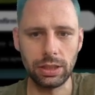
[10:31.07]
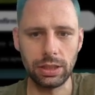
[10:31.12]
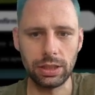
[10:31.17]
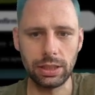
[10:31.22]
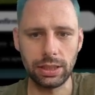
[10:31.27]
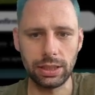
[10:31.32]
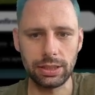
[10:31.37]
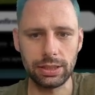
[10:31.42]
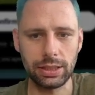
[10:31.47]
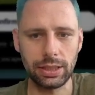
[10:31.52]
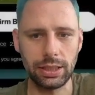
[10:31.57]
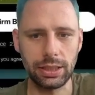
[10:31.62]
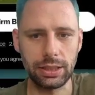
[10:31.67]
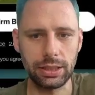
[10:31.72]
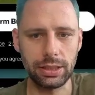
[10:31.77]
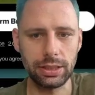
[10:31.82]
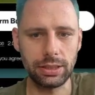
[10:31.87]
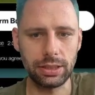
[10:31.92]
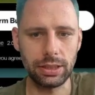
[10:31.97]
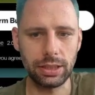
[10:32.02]
Let's click
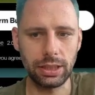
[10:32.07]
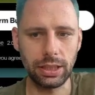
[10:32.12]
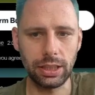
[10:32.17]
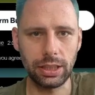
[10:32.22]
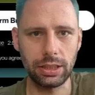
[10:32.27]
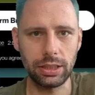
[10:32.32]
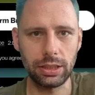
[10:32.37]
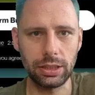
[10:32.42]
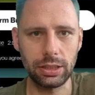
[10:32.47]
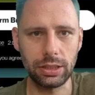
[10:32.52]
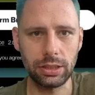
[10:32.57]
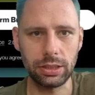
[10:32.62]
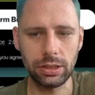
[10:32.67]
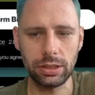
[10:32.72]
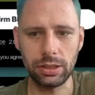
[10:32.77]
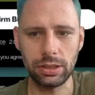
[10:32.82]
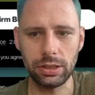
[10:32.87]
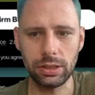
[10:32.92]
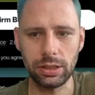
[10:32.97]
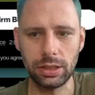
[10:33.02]
this again.
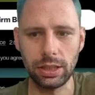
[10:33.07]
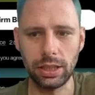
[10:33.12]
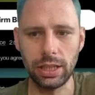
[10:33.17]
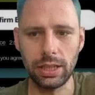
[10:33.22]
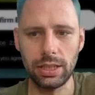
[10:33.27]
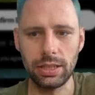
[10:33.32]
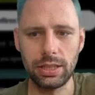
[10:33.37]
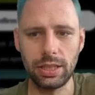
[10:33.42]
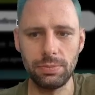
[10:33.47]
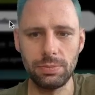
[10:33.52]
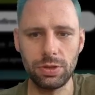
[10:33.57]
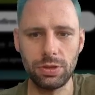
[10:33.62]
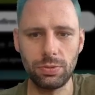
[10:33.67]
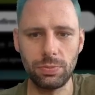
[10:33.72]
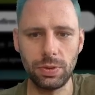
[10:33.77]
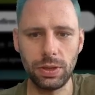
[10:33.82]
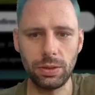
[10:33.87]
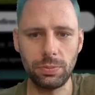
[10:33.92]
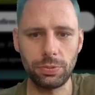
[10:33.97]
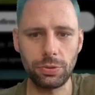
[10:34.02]
Seems to
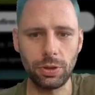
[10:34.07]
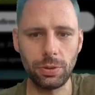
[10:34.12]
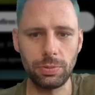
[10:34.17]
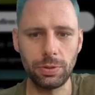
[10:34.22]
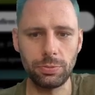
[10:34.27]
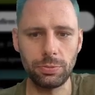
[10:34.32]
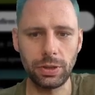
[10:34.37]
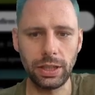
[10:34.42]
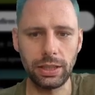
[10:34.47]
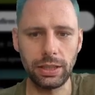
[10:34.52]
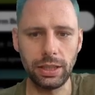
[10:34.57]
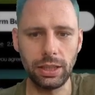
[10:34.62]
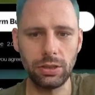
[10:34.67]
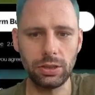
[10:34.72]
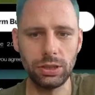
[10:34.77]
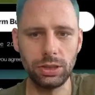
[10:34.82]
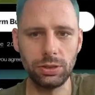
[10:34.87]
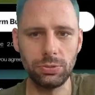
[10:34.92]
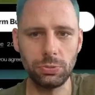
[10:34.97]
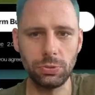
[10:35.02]
be a problem right now.
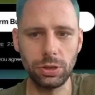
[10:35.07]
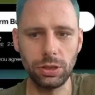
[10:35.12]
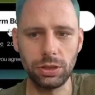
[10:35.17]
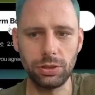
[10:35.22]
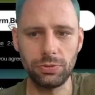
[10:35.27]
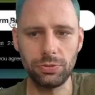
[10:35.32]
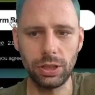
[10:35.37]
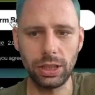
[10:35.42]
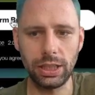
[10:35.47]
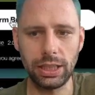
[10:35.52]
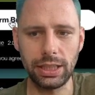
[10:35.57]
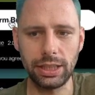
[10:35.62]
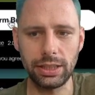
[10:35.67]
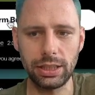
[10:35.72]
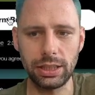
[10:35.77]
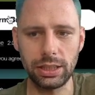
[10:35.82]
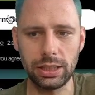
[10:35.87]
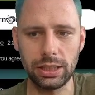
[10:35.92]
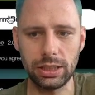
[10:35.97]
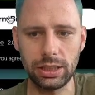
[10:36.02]
This worked for
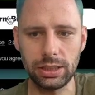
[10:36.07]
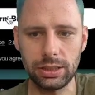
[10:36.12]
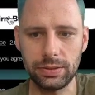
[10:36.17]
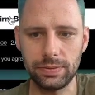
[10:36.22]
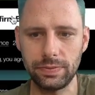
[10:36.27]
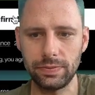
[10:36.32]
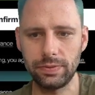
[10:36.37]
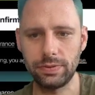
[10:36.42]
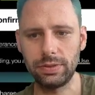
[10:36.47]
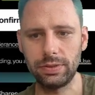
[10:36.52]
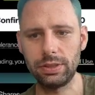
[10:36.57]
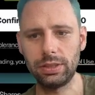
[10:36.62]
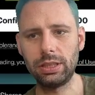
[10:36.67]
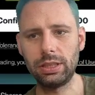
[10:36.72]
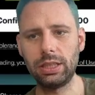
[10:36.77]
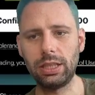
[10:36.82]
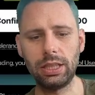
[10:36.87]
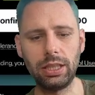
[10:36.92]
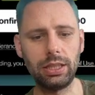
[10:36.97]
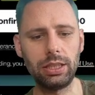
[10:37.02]

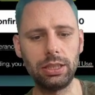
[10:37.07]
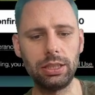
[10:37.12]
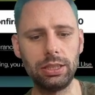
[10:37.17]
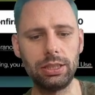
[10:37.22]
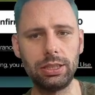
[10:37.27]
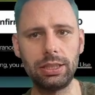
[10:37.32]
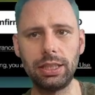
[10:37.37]
others.